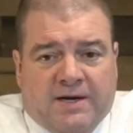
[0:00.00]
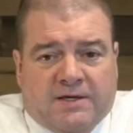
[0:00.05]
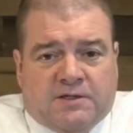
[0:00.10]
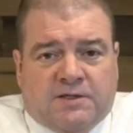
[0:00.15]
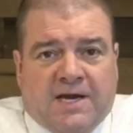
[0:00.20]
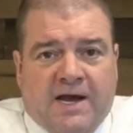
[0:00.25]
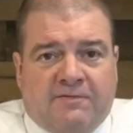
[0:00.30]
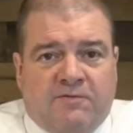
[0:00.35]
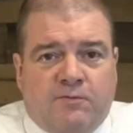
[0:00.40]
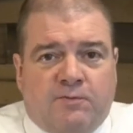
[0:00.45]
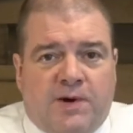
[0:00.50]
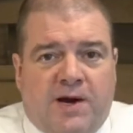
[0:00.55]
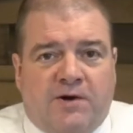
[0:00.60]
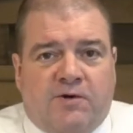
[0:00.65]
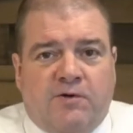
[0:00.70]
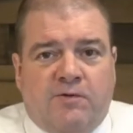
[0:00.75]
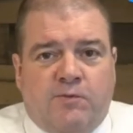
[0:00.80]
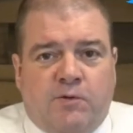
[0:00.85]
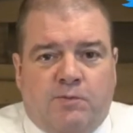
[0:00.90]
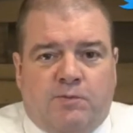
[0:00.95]
Kevin
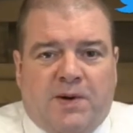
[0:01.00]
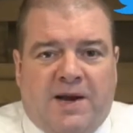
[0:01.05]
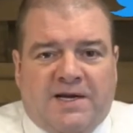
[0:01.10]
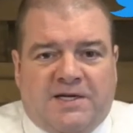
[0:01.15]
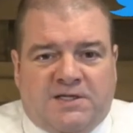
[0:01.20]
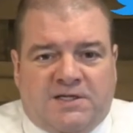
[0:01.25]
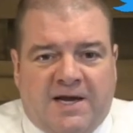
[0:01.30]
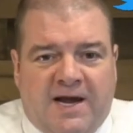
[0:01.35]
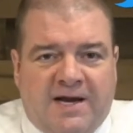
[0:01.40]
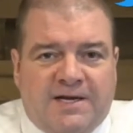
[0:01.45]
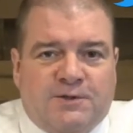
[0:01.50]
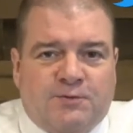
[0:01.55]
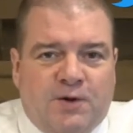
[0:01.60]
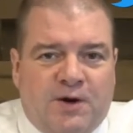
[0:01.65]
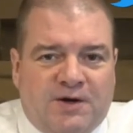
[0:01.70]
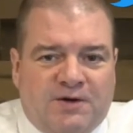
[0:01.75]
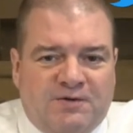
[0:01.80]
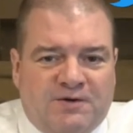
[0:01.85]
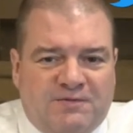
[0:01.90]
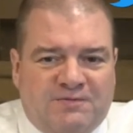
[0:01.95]
Baker with Bakes Takes.
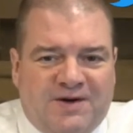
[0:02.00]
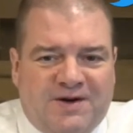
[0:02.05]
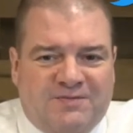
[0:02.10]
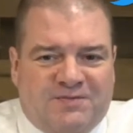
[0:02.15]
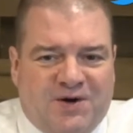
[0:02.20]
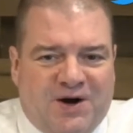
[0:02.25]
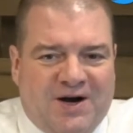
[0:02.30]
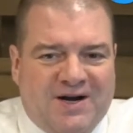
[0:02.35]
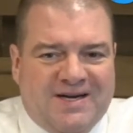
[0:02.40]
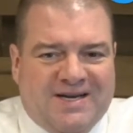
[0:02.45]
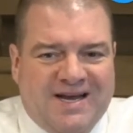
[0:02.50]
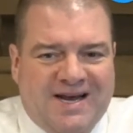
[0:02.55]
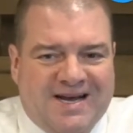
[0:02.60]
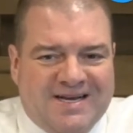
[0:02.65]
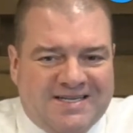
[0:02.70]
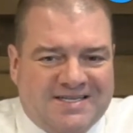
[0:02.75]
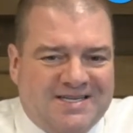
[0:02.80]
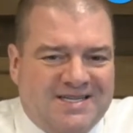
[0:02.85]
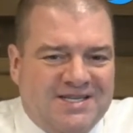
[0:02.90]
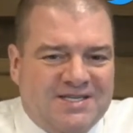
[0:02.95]
Welcome to my
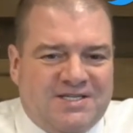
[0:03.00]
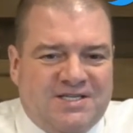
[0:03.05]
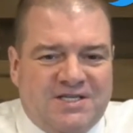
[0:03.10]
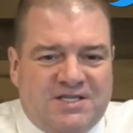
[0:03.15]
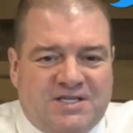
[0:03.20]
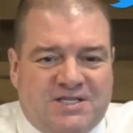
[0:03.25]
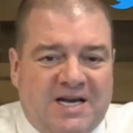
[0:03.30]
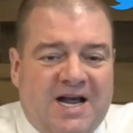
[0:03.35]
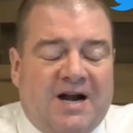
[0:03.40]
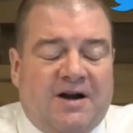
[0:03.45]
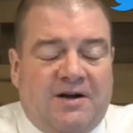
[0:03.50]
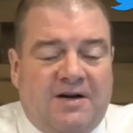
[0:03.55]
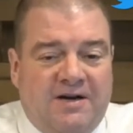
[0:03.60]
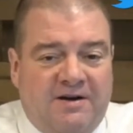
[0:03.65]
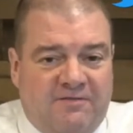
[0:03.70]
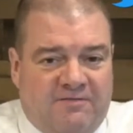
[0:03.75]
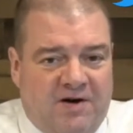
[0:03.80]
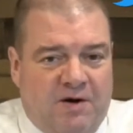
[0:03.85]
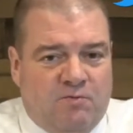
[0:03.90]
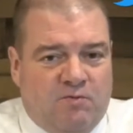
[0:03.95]
podcast. This is Saturday,
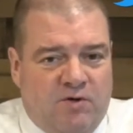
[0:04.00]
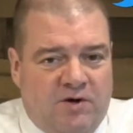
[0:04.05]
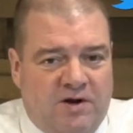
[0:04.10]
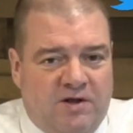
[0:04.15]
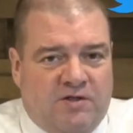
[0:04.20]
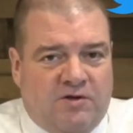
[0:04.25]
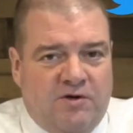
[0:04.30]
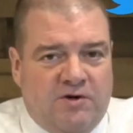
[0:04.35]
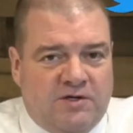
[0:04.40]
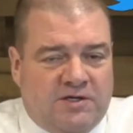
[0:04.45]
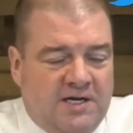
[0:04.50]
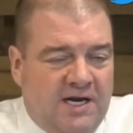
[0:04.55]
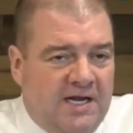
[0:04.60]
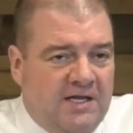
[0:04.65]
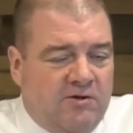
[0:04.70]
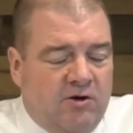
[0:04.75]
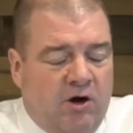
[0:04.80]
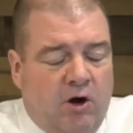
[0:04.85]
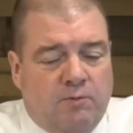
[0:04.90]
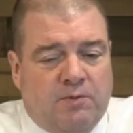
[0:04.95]
February
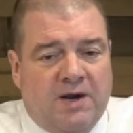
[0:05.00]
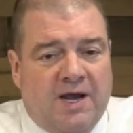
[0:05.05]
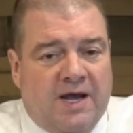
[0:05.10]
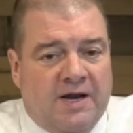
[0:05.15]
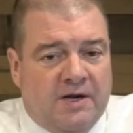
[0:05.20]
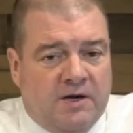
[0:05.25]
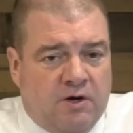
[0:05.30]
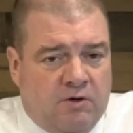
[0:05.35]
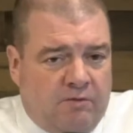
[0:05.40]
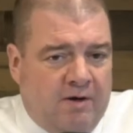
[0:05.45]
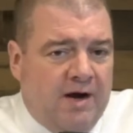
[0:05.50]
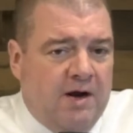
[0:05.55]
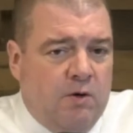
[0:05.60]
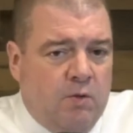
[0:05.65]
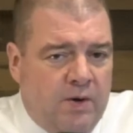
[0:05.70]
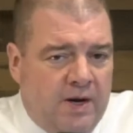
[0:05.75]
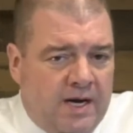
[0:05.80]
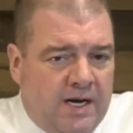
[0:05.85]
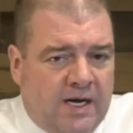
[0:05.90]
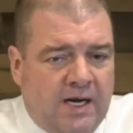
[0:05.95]
13th. Hope you had a great
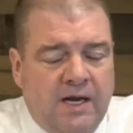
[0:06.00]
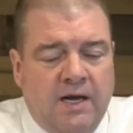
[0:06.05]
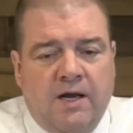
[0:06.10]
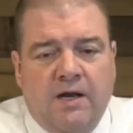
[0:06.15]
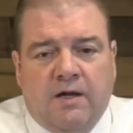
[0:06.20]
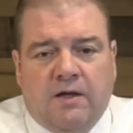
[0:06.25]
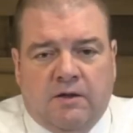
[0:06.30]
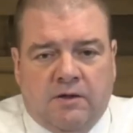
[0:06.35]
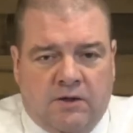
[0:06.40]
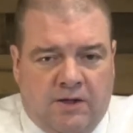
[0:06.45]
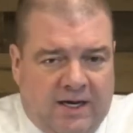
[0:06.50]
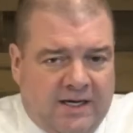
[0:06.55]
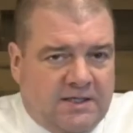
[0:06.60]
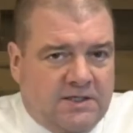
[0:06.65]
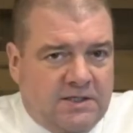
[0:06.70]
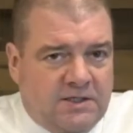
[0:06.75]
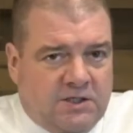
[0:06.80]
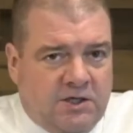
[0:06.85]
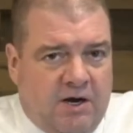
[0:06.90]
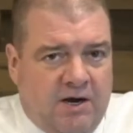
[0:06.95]
week. A lot
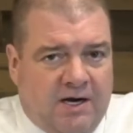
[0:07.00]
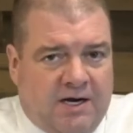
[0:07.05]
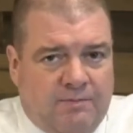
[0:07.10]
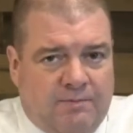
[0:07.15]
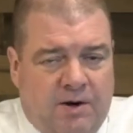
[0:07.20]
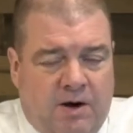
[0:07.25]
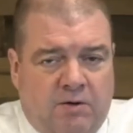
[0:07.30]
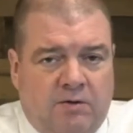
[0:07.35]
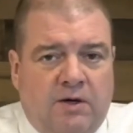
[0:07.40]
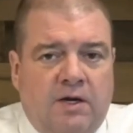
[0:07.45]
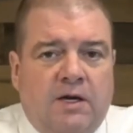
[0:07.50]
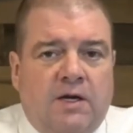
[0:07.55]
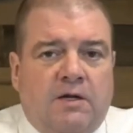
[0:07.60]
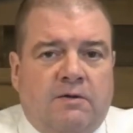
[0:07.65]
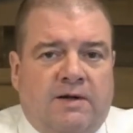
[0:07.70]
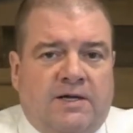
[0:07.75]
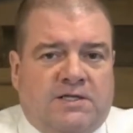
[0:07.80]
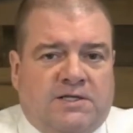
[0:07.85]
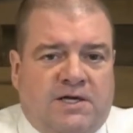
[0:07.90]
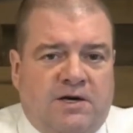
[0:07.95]
to talk about.
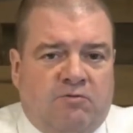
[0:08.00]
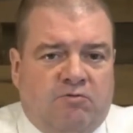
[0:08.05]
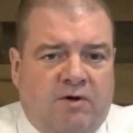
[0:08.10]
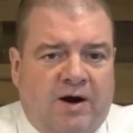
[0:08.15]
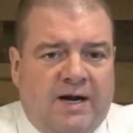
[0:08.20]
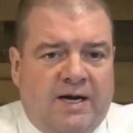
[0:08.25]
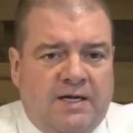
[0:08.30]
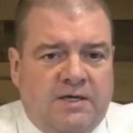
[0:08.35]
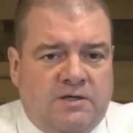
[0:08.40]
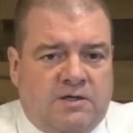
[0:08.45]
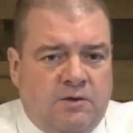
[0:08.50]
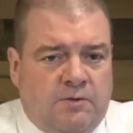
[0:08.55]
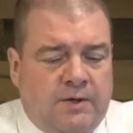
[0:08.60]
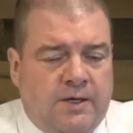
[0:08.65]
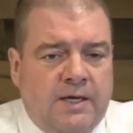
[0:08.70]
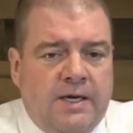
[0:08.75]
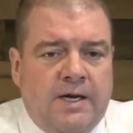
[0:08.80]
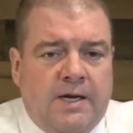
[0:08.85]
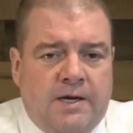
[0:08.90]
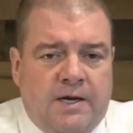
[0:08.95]
Let's get right into it.
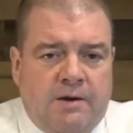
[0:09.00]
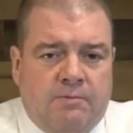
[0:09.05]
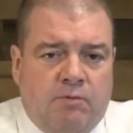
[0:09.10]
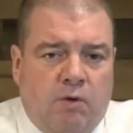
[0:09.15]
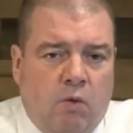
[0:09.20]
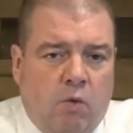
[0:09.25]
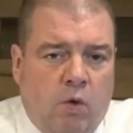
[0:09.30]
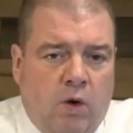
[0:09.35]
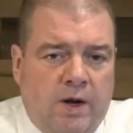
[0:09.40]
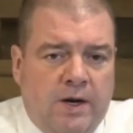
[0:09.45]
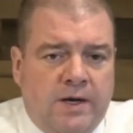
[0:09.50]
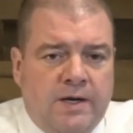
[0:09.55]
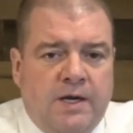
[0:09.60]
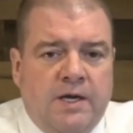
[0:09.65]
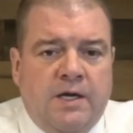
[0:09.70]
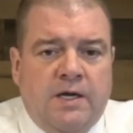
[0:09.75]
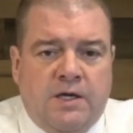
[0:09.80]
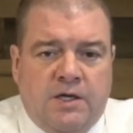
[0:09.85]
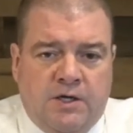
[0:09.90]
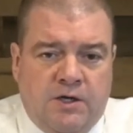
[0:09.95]
Number one,
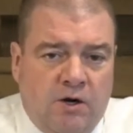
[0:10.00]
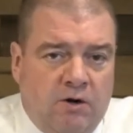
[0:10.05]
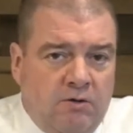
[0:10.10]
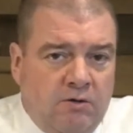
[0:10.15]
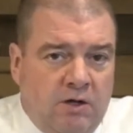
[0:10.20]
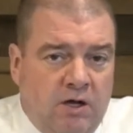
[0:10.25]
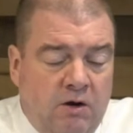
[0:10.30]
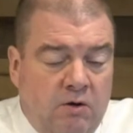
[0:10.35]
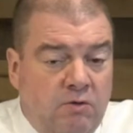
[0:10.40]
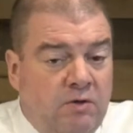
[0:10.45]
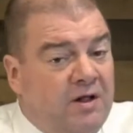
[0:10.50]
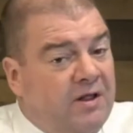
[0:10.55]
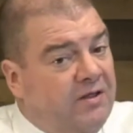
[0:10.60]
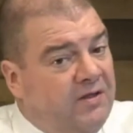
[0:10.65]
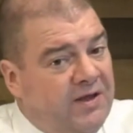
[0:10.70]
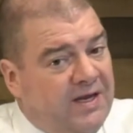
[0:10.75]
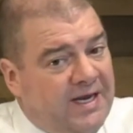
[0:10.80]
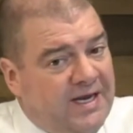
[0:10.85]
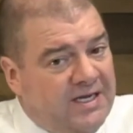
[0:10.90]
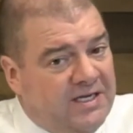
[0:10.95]
YOLO,
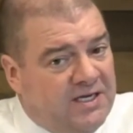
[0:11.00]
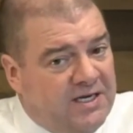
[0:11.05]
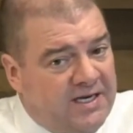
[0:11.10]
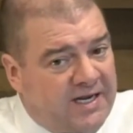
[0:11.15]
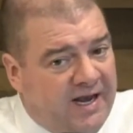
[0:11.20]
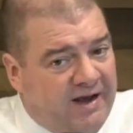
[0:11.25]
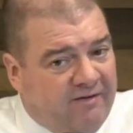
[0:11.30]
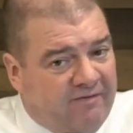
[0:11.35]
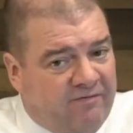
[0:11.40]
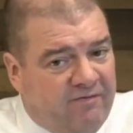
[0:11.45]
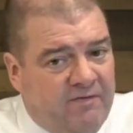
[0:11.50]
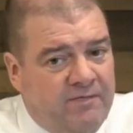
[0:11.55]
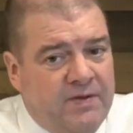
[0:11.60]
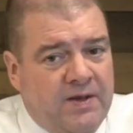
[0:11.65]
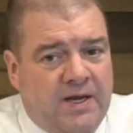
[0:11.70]
the ETF.